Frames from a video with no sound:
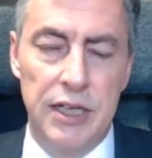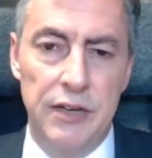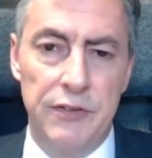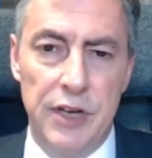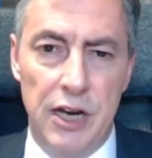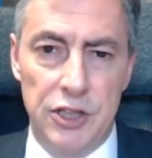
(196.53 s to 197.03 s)

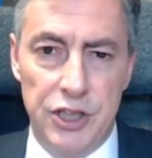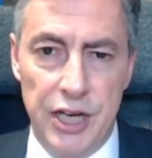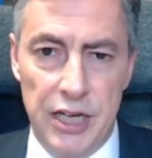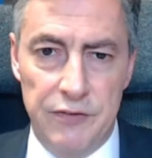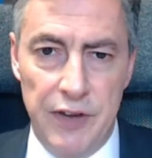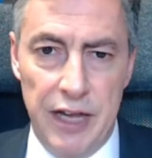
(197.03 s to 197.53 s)
given our
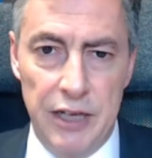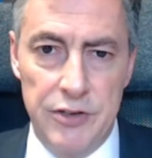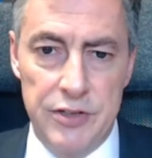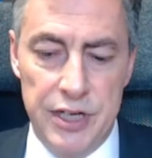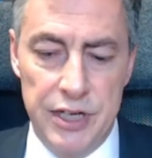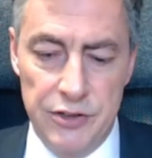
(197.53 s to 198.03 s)
shared
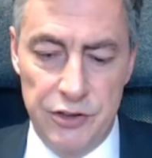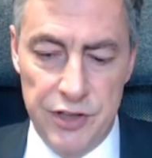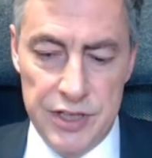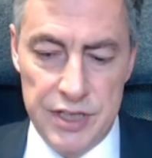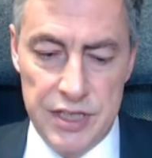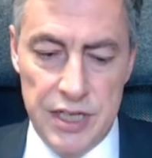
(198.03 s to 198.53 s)
values and
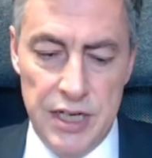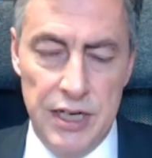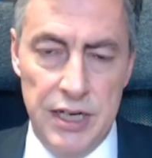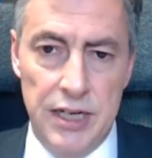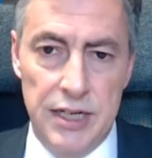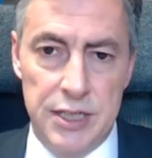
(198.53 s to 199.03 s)
interests,
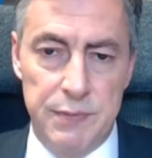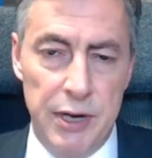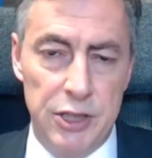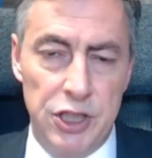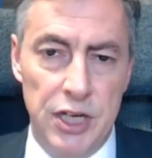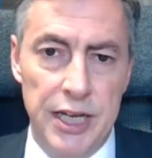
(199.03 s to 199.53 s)

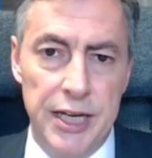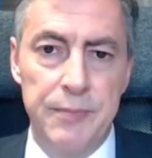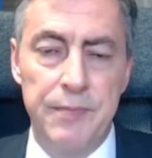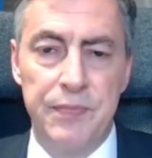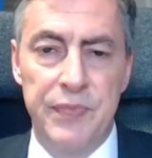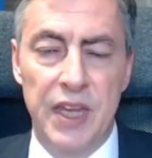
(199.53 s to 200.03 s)

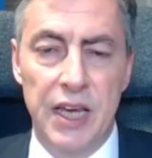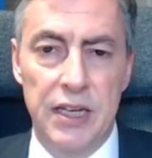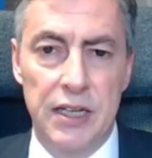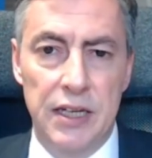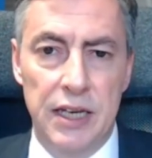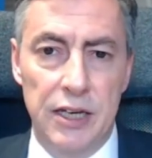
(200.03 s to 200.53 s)
especially
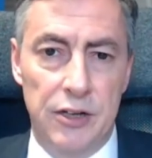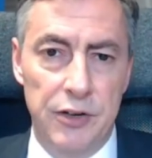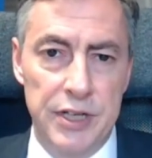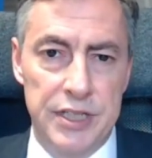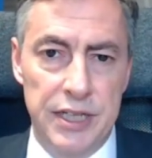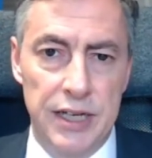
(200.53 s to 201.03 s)
in an
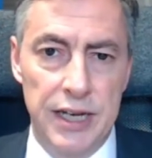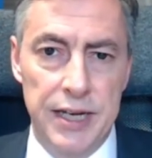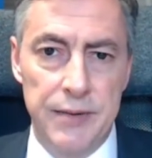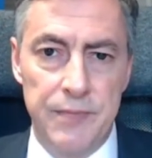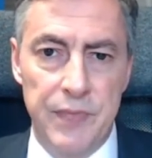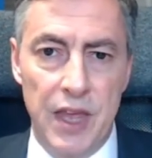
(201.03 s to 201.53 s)

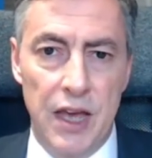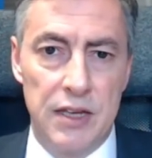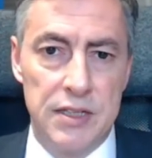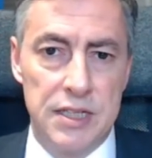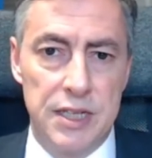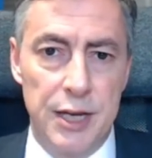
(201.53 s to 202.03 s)
increasingly
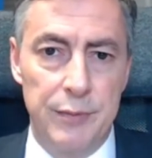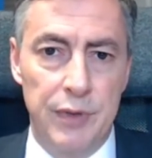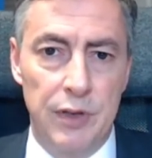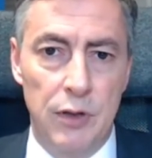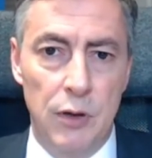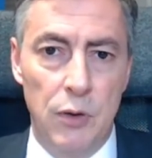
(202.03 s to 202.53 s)

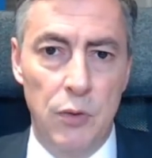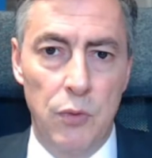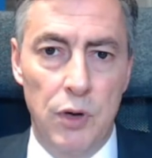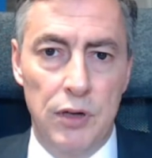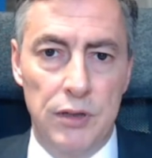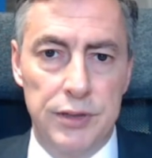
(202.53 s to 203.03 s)
unstable
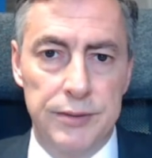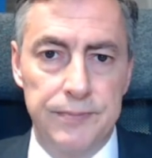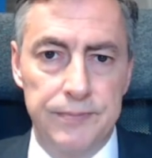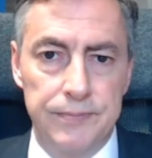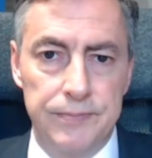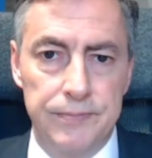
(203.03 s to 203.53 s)
world.